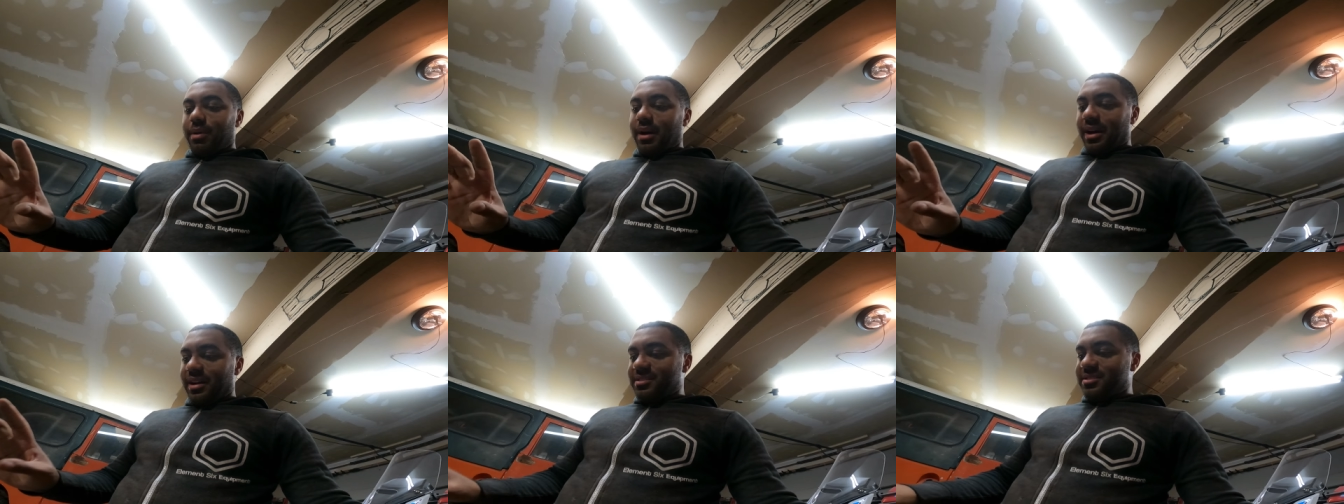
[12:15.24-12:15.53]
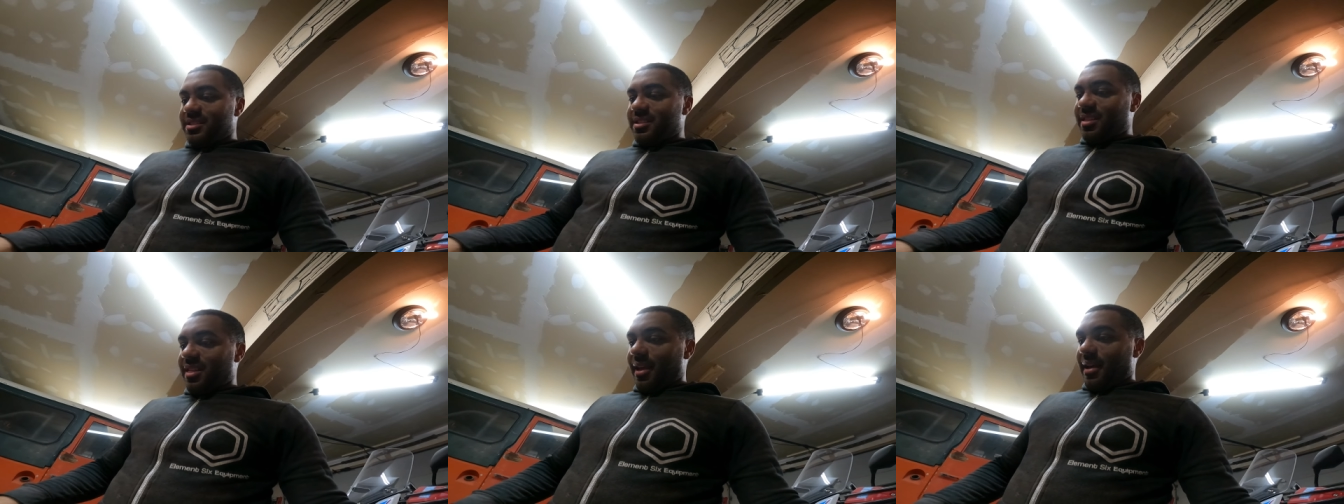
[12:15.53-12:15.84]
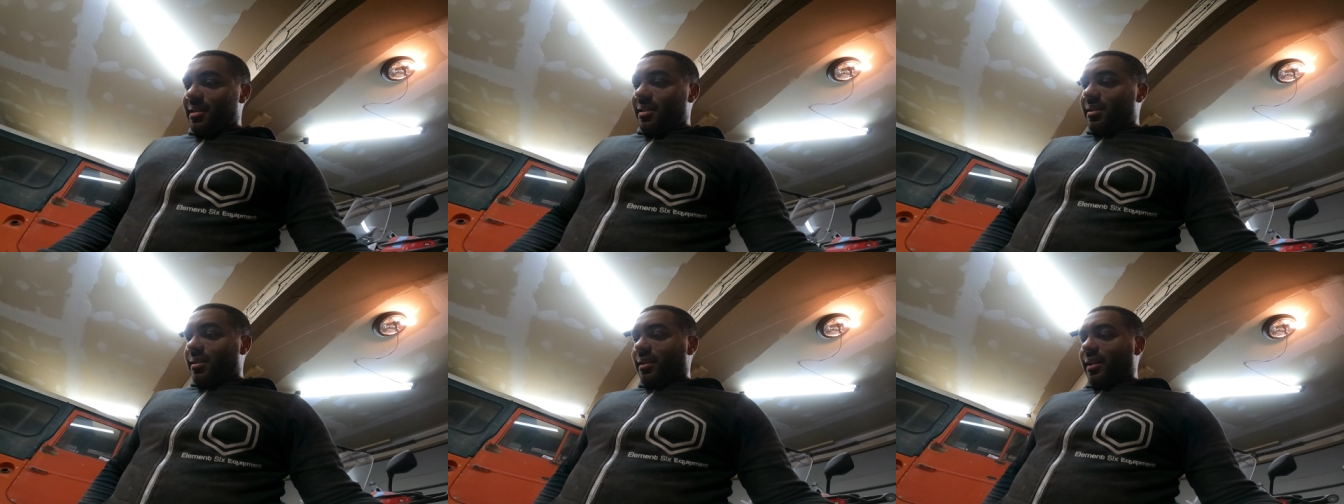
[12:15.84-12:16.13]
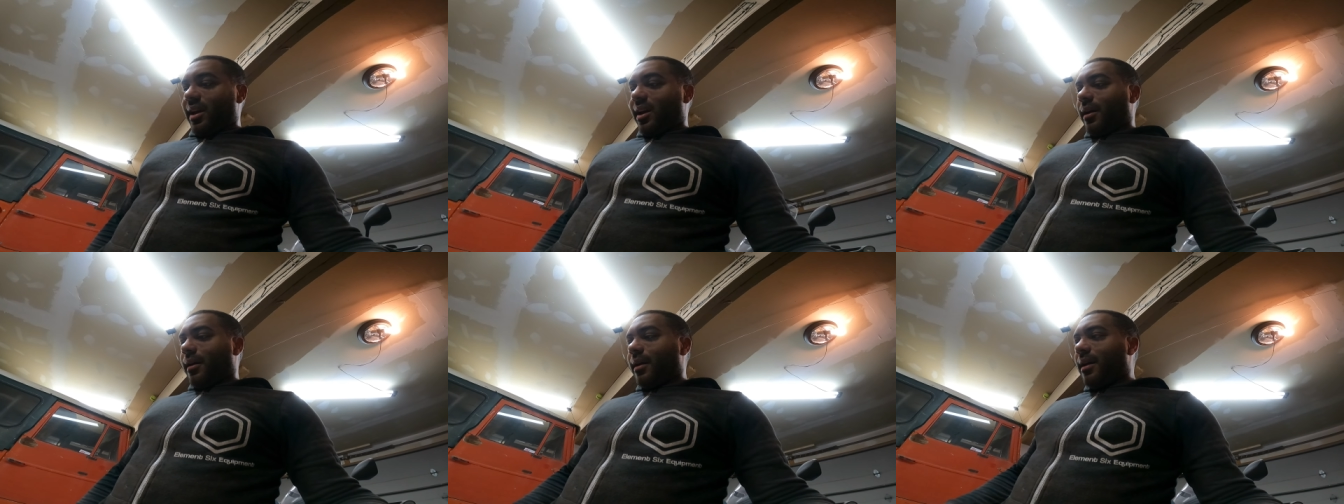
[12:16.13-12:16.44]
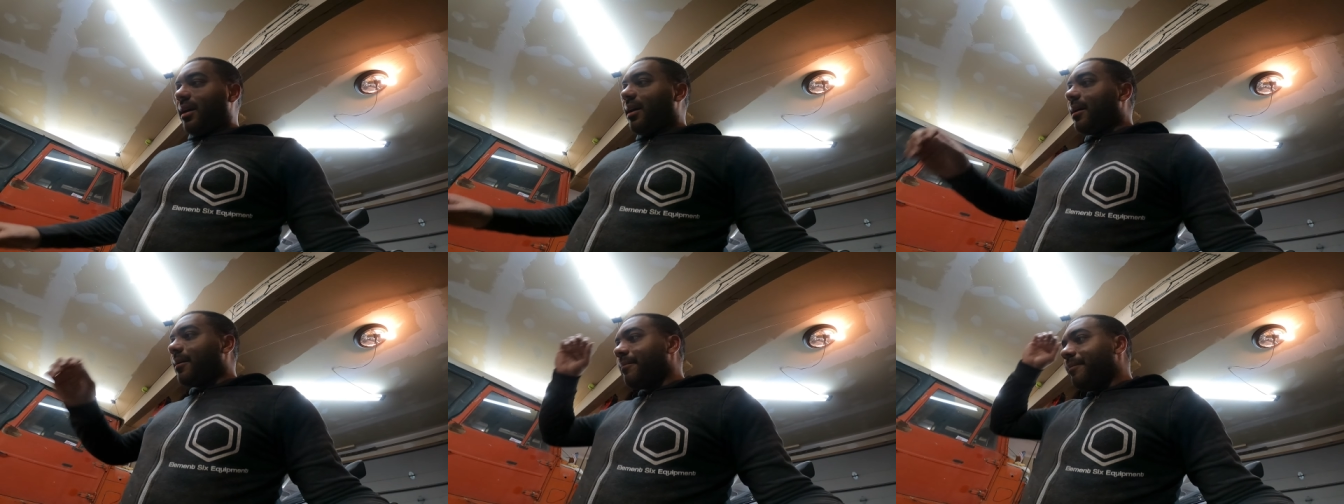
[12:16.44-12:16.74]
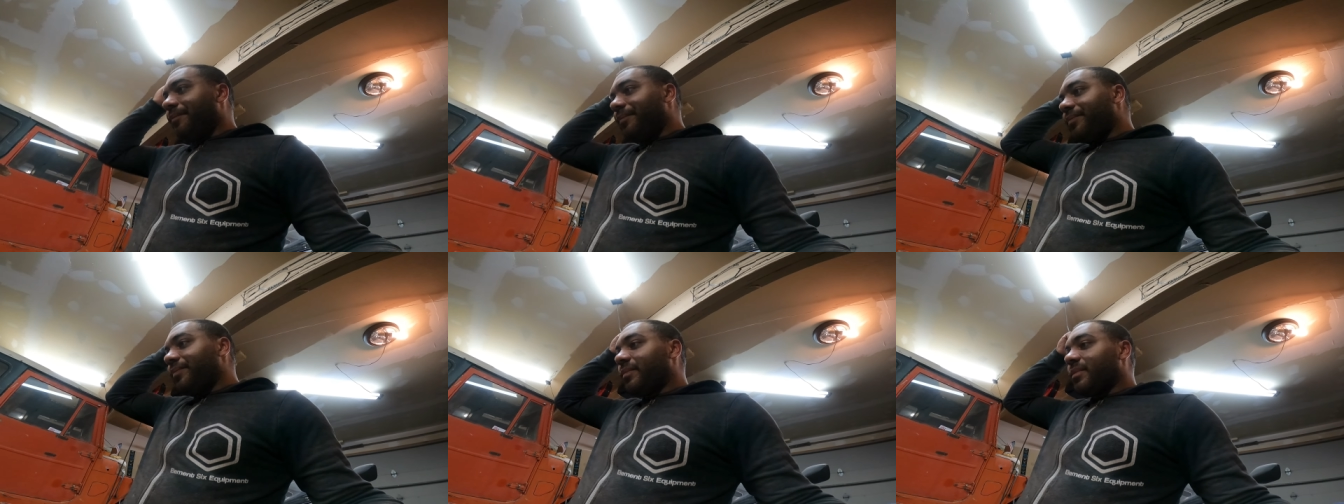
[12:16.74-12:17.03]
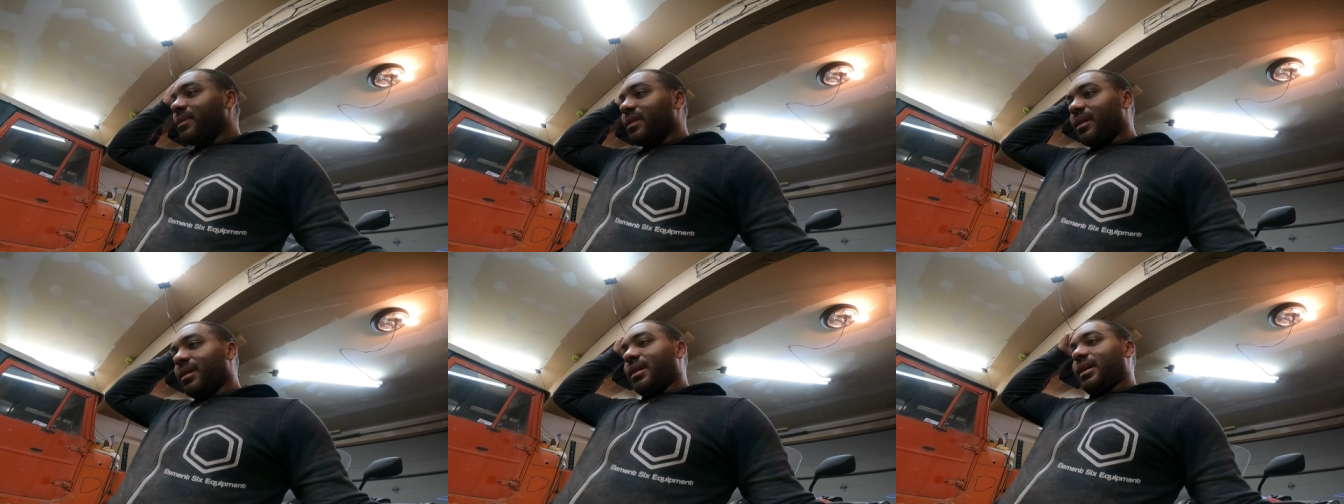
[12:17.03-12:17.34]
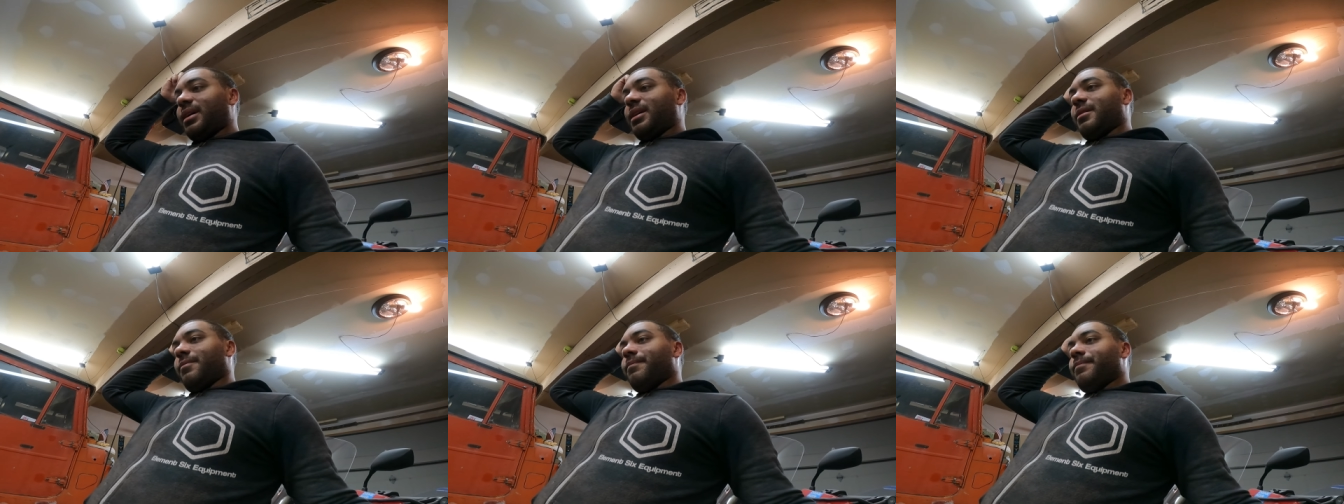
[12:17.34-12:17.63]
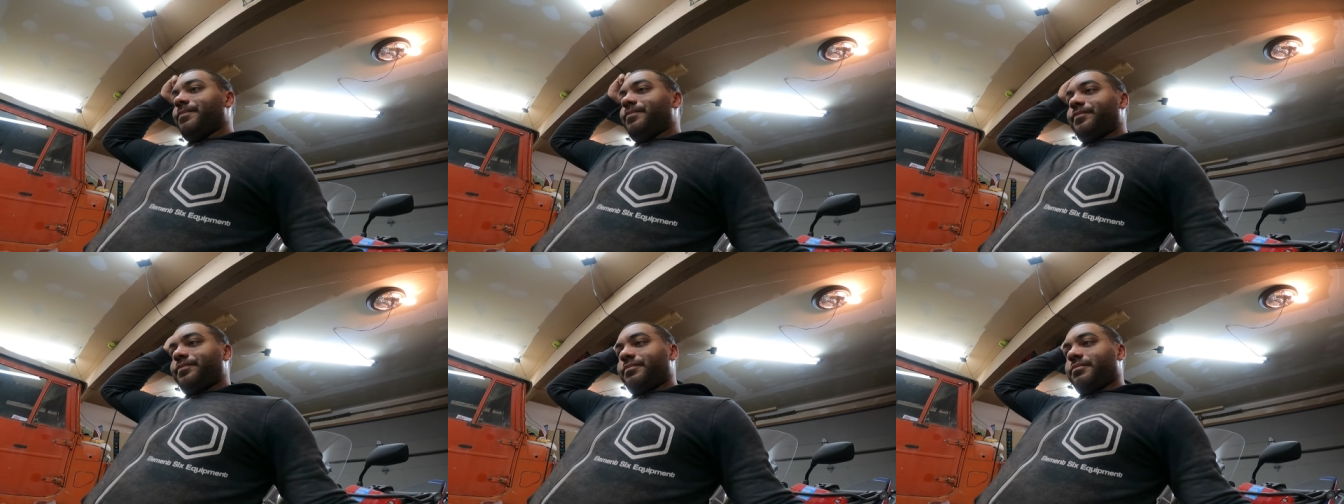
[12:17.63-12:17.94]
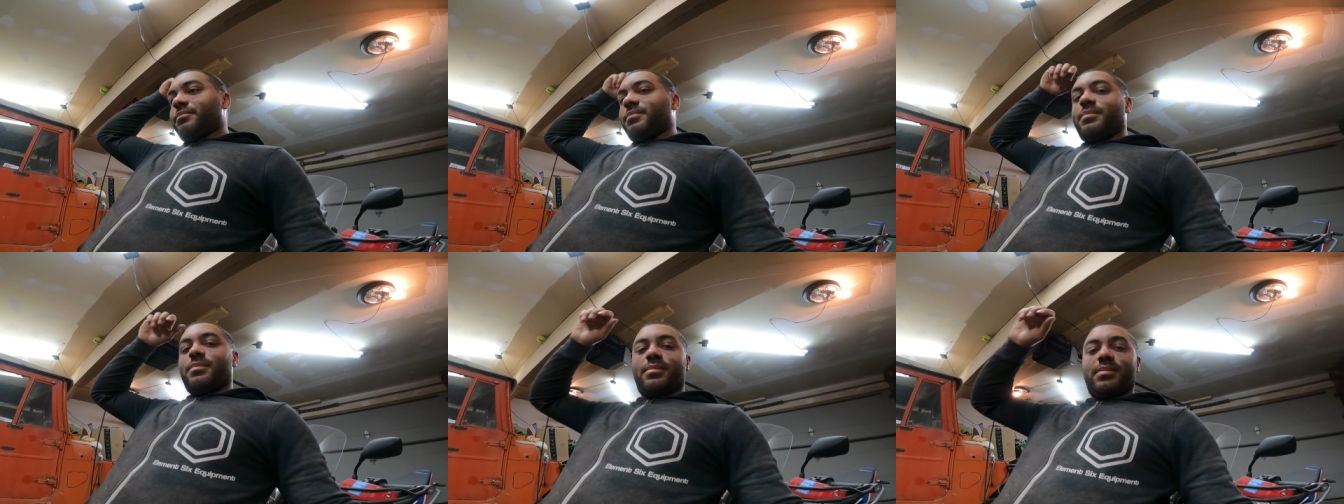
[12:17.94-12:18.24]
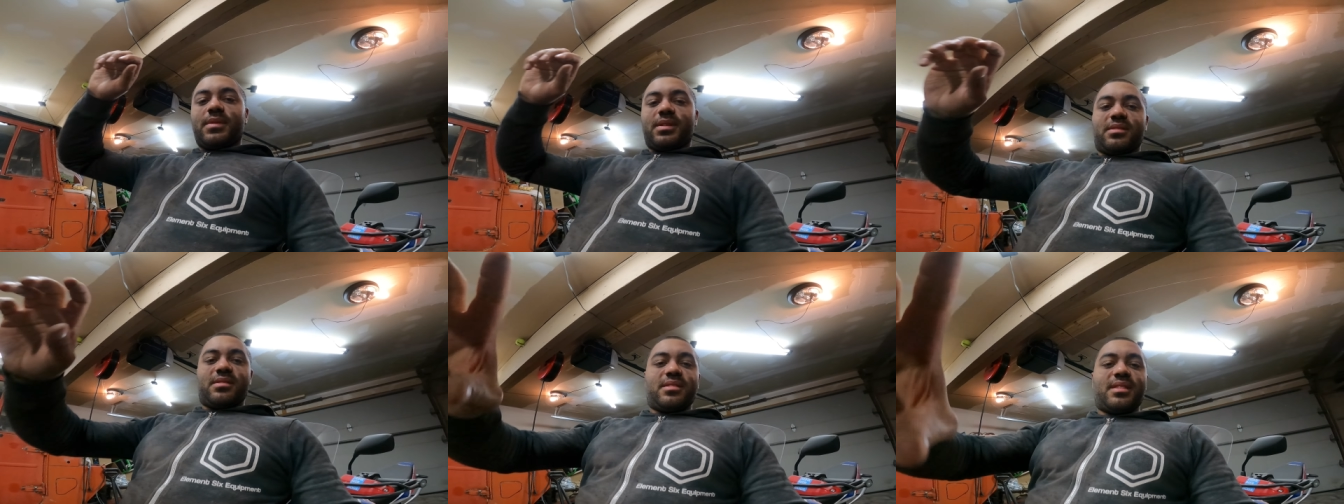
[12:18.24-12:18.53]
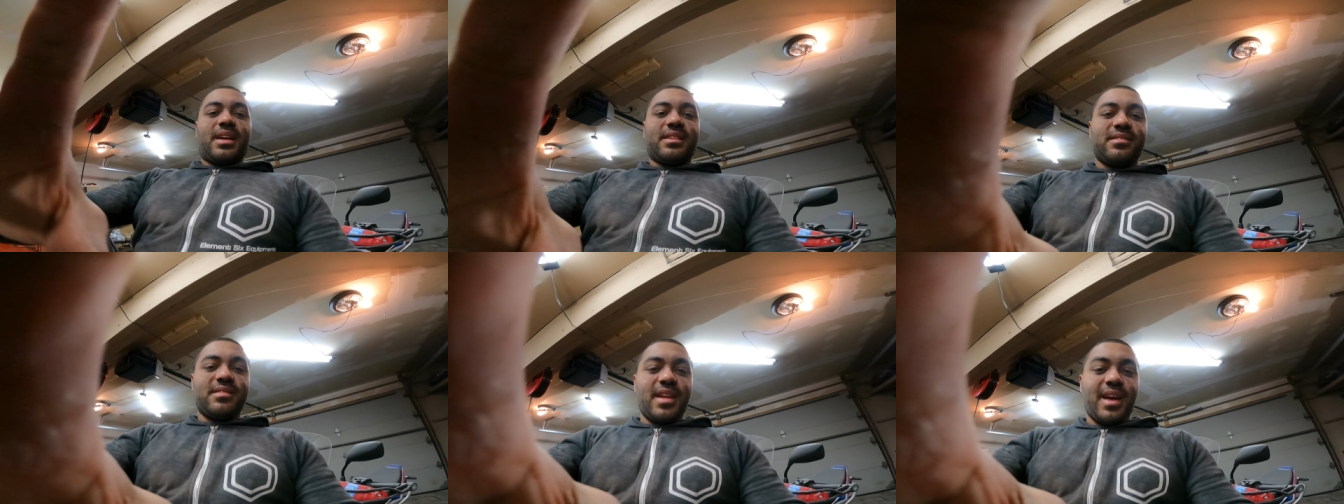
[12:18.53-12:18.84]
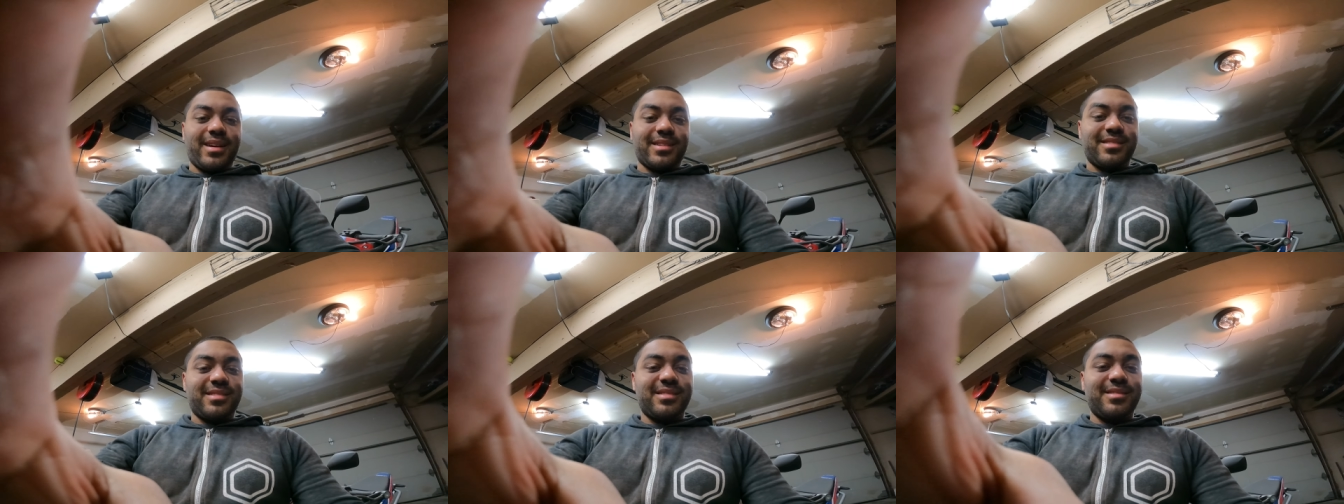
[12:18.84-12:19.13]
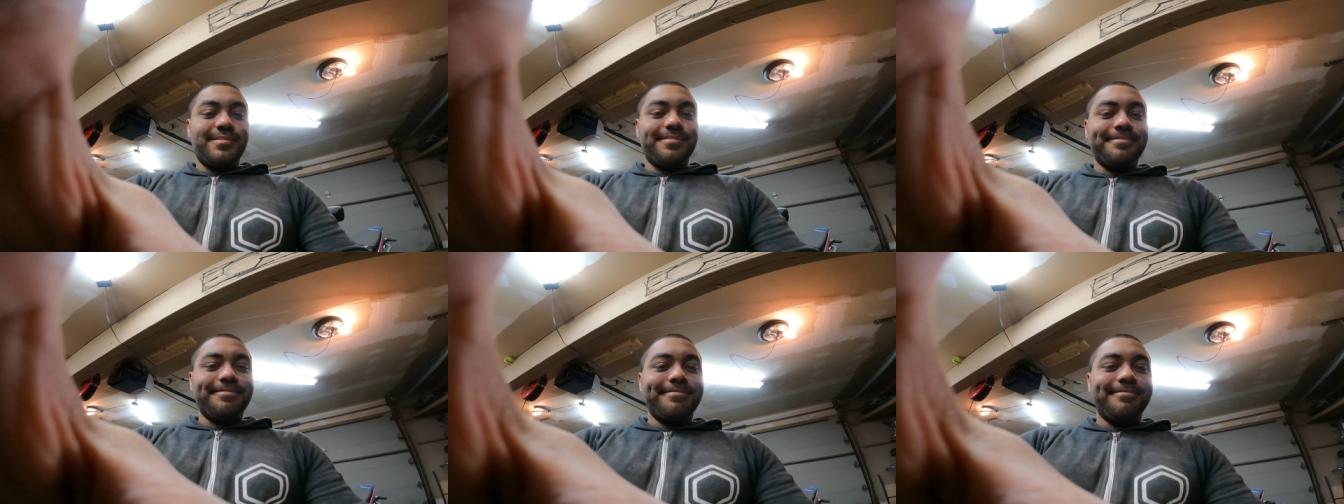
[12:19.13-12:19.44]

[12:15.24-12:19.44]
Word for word: and box in that little area. Um, so that's next.